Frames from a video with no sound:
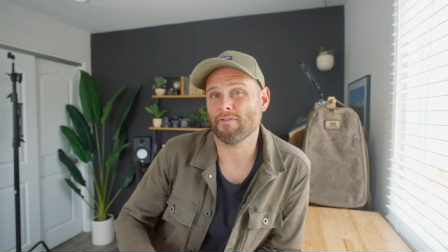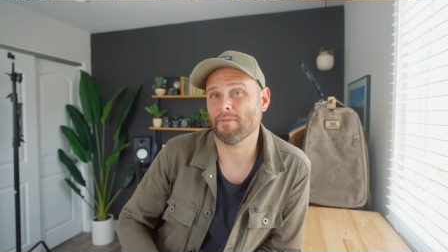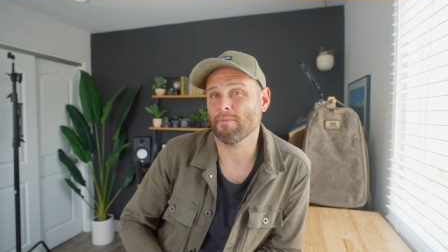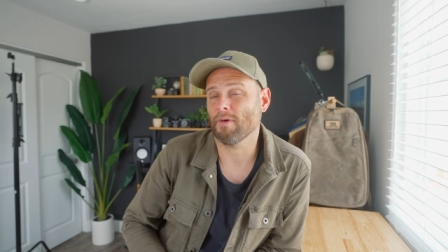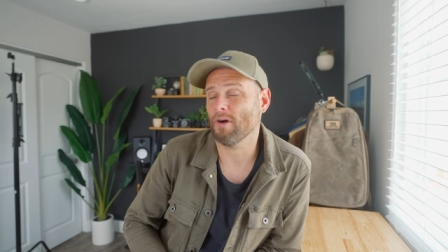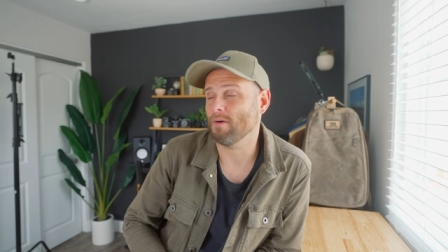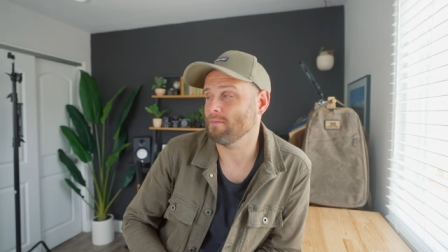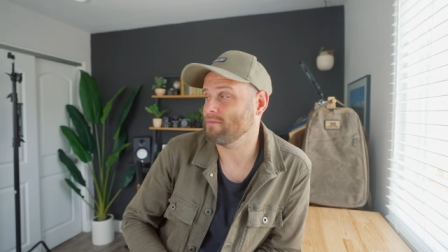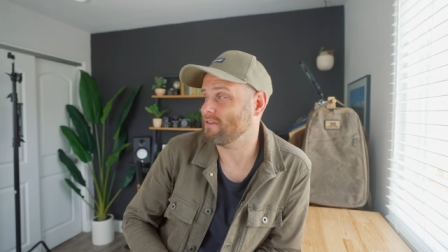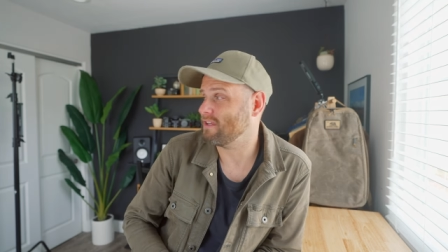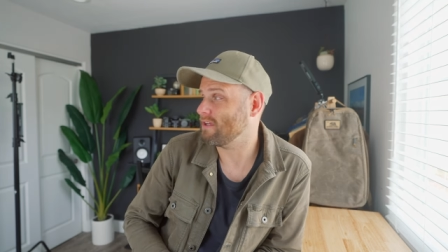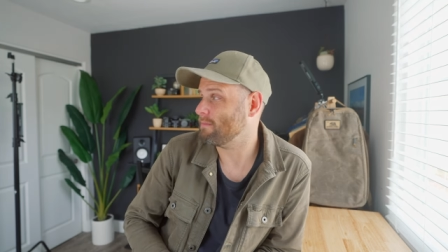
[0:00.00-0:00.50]
from
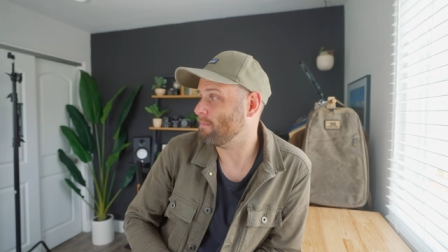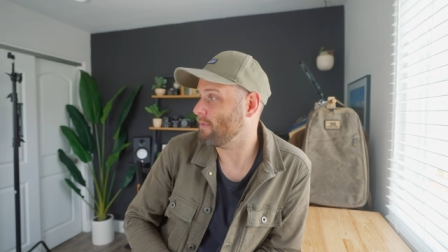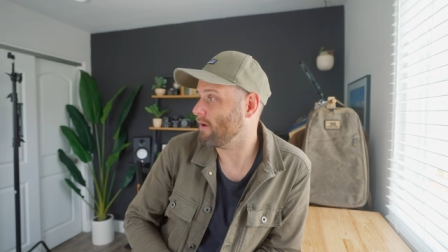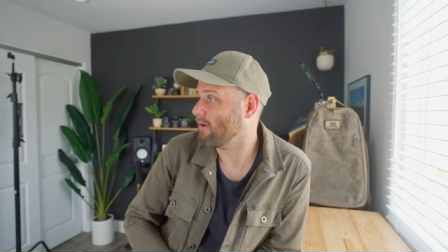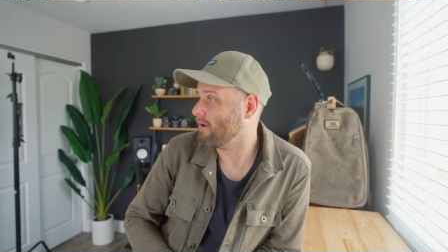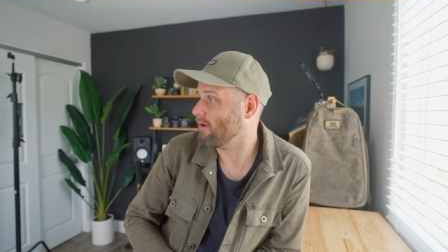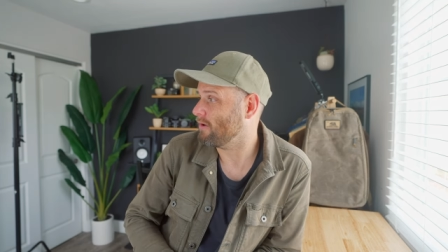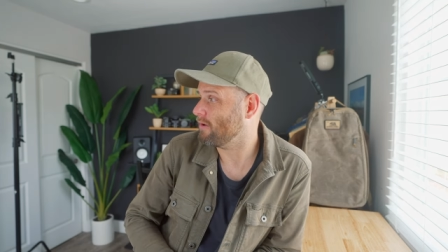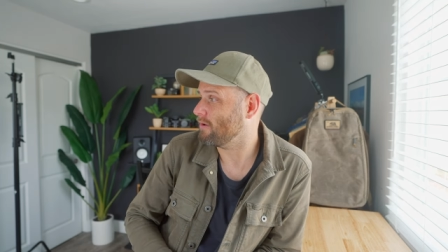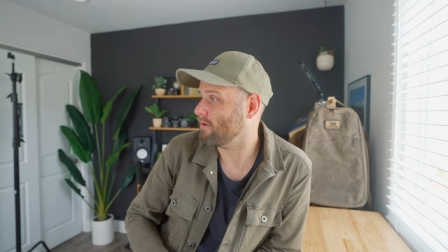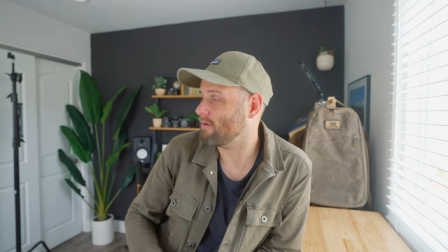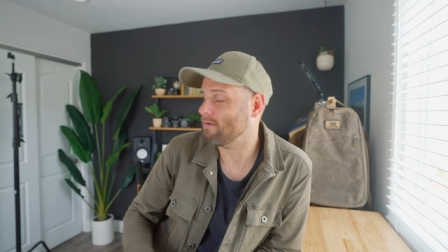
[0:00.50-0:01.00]
Home
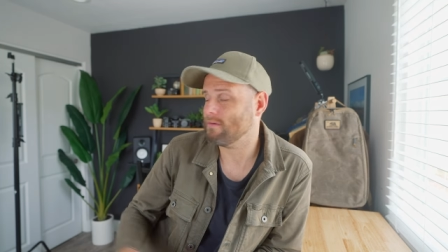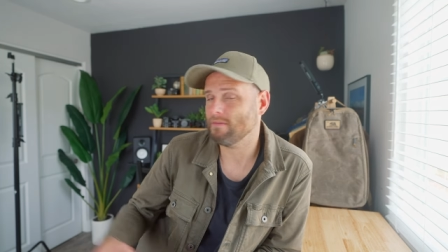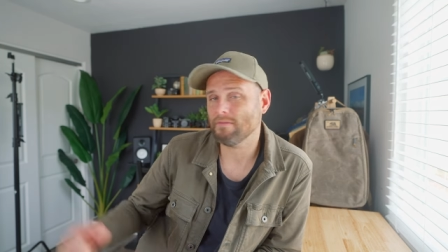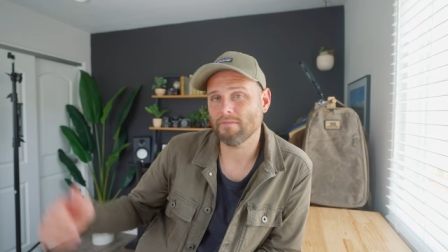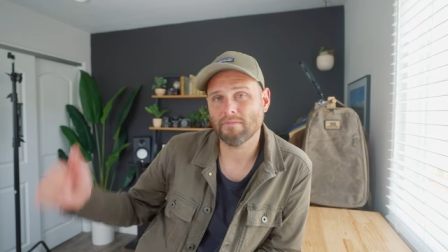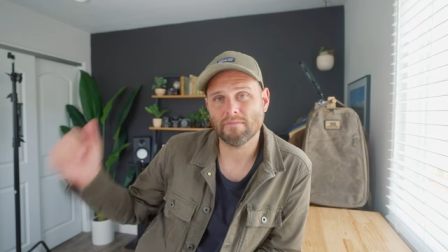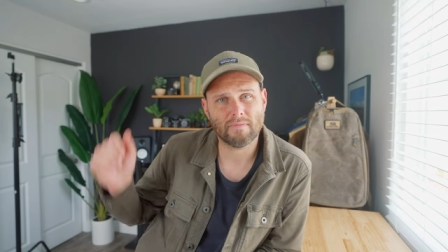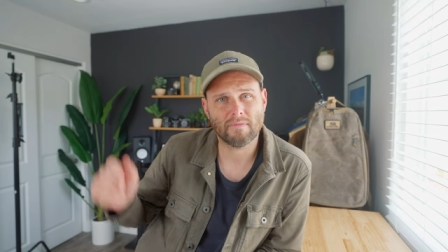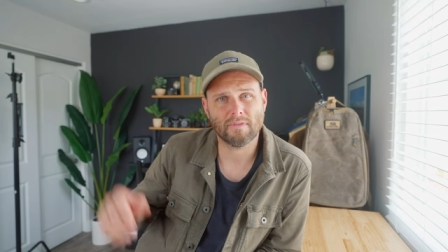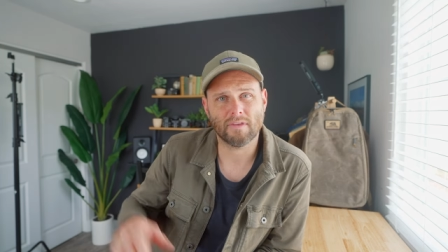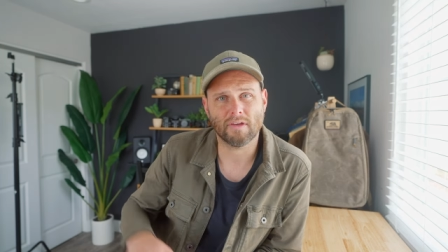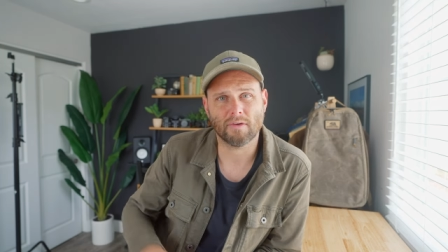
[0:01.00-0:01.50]
Depot,
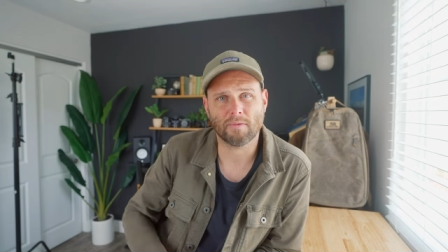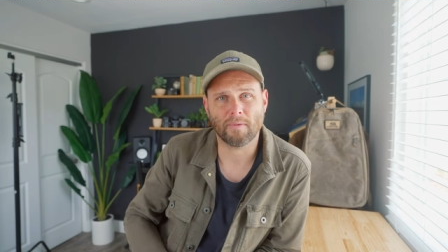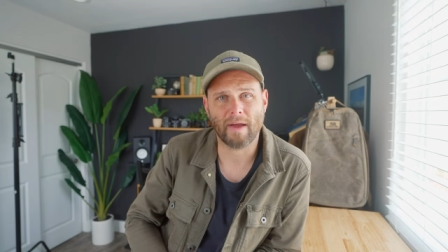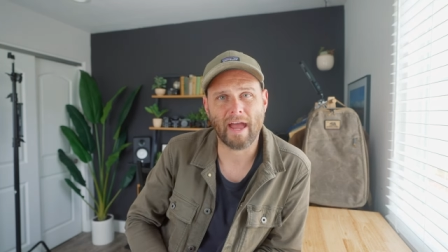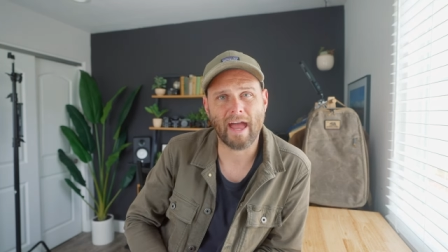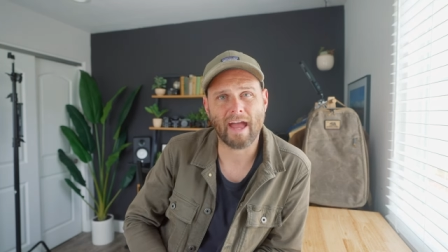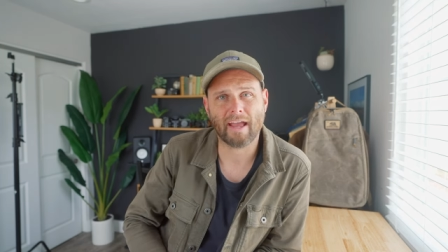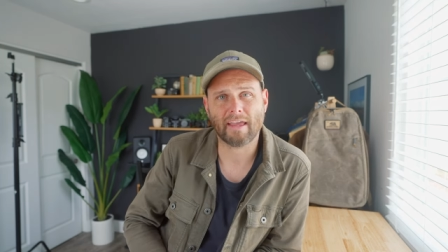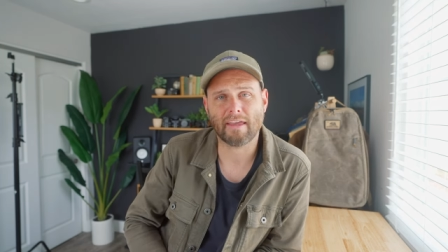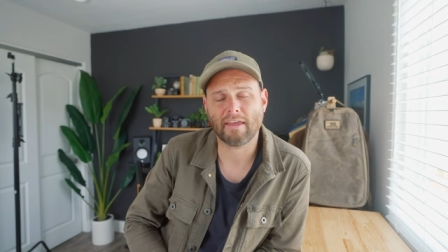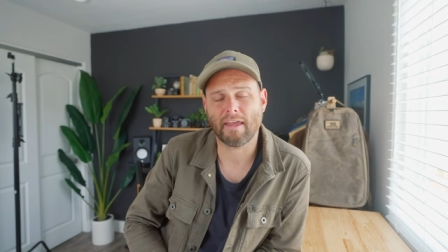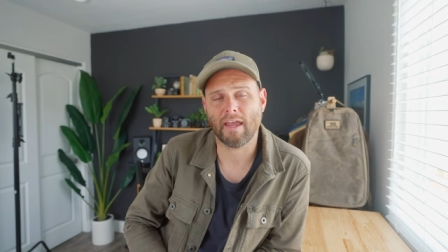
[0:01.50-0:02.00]
the
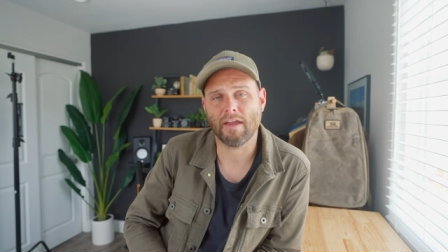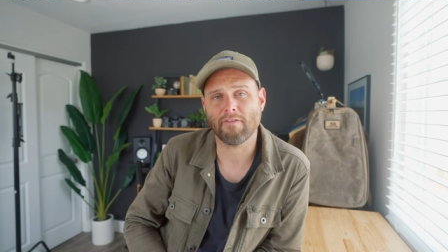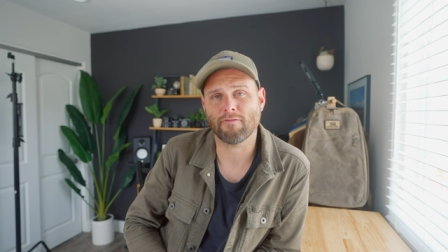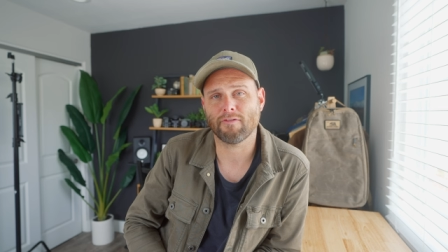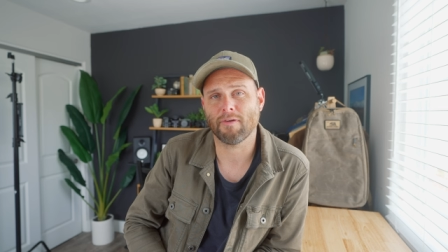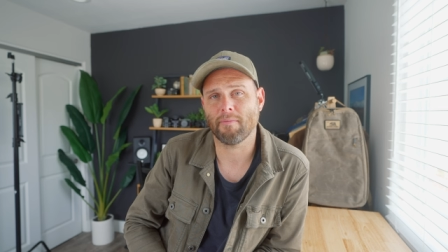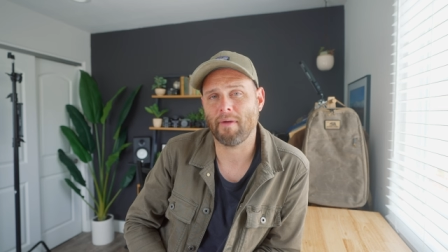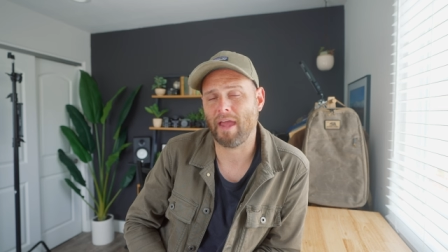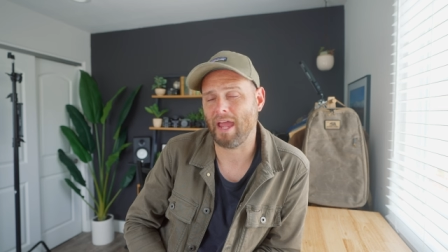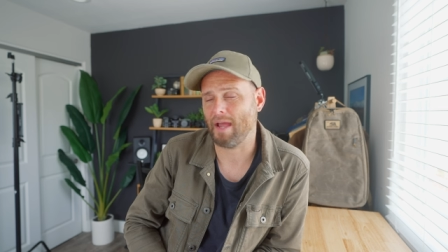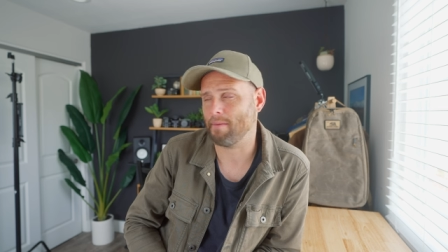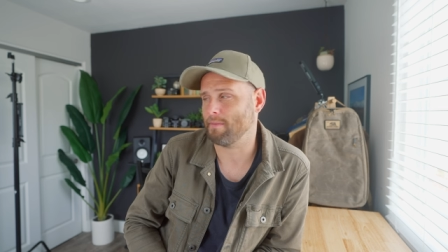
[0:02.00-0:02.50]
rack came
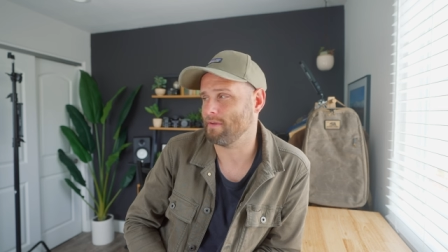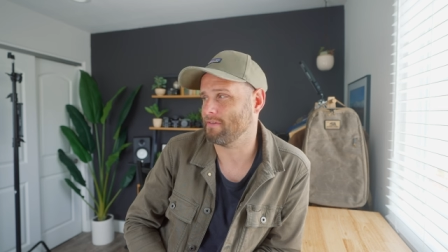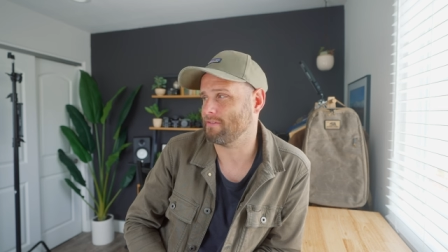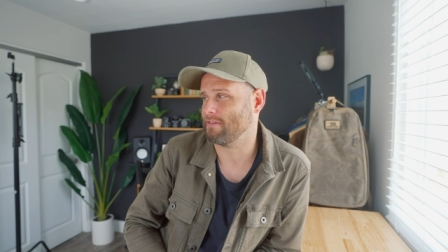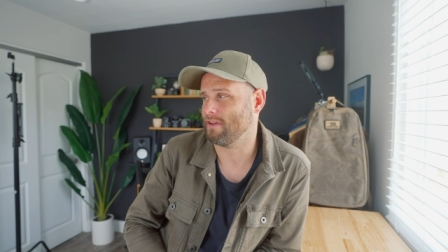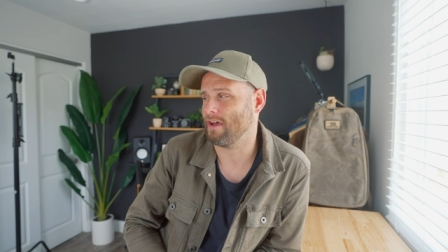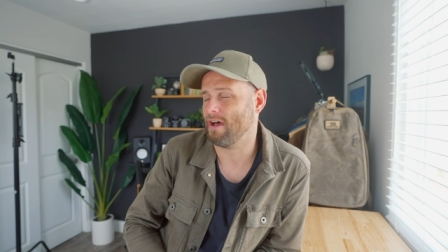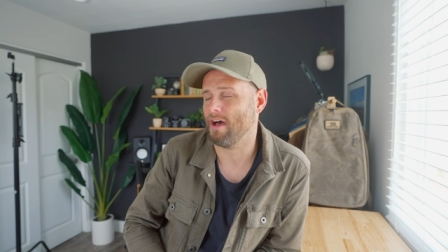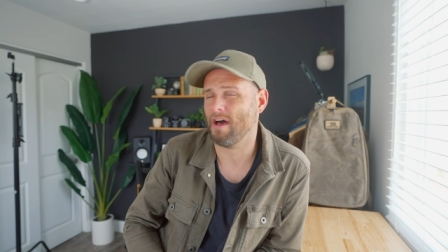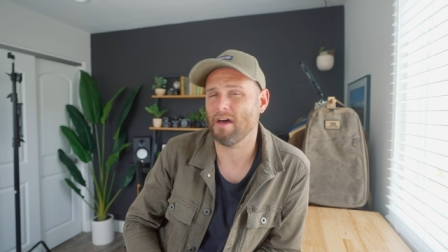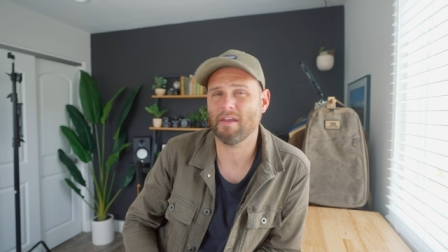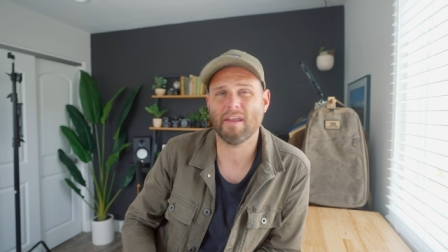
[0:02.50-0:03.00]
from
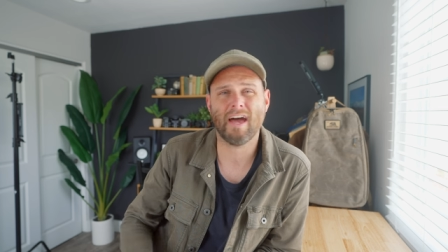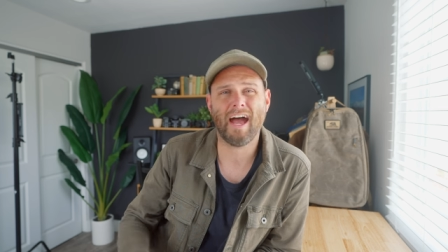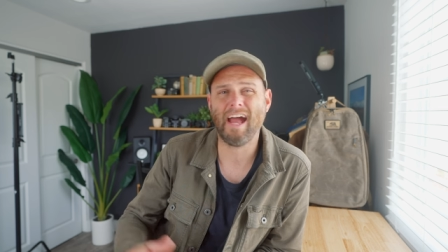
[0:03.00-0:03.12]
Amazon.